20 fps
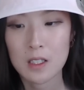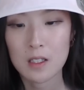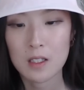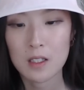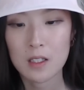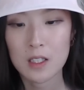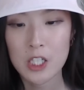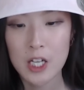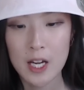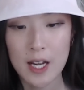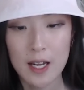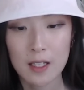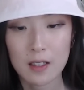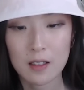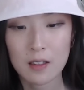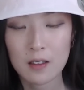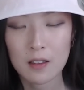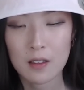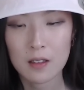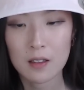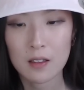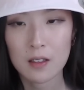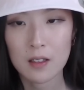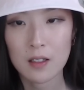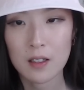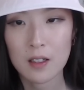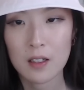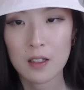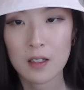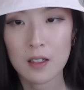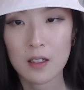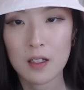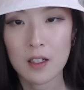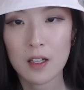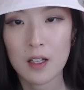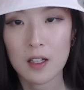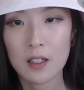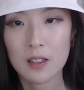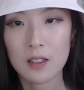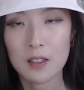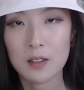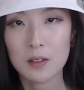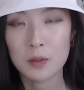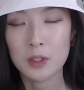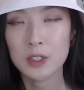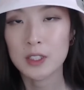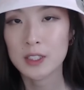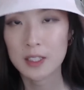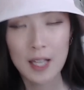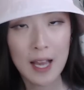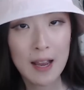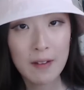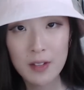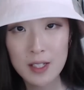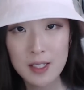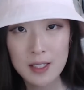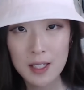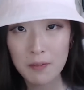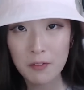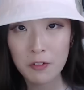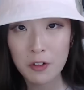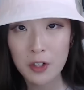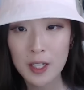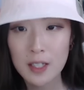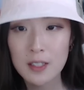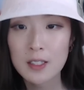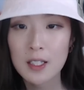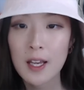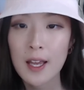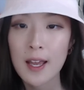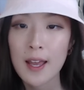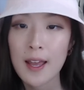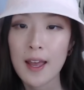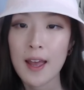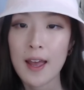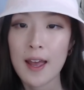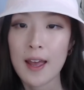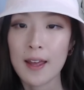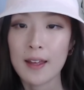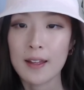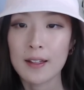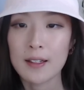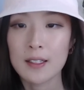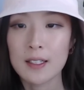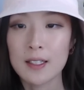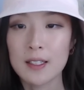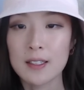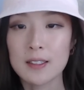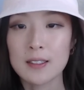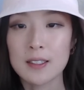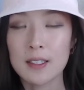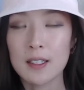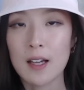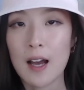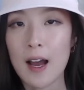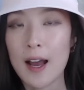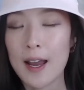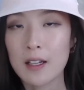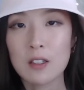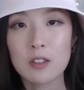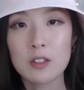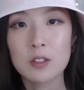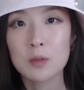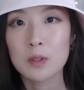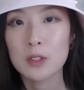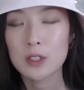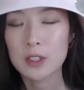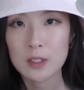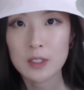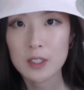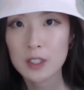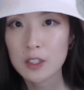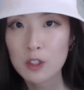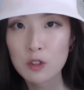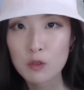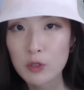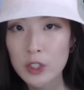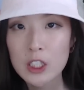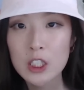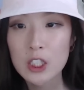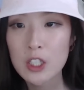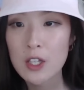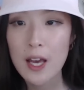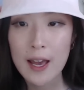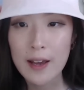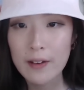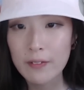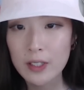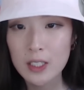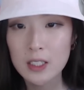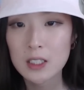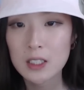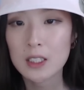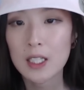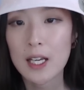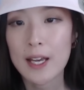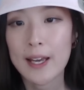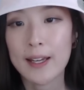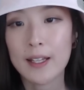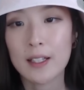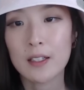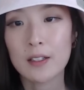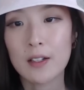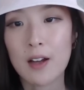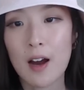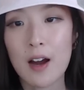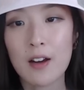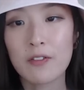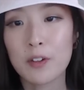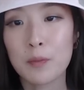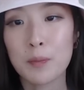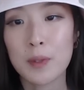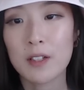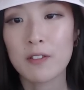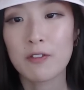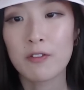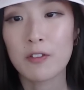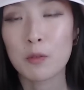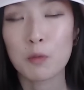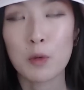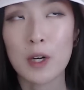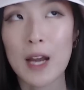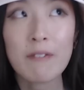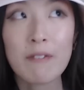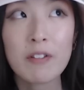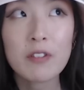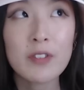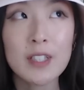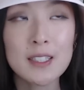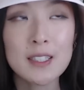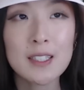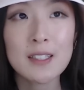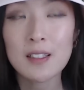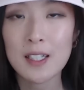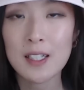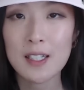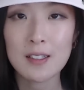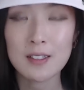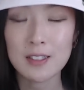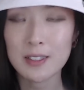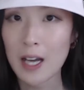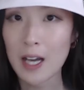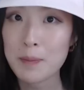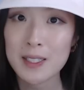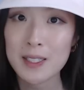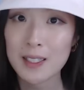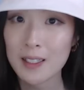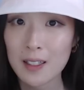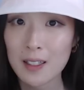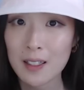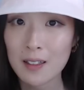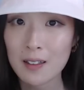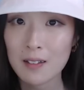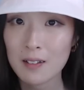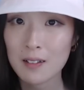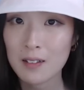Chen will still have the same voice and his high notes will still reach the heavens and god forbid for whatever reason he stops singing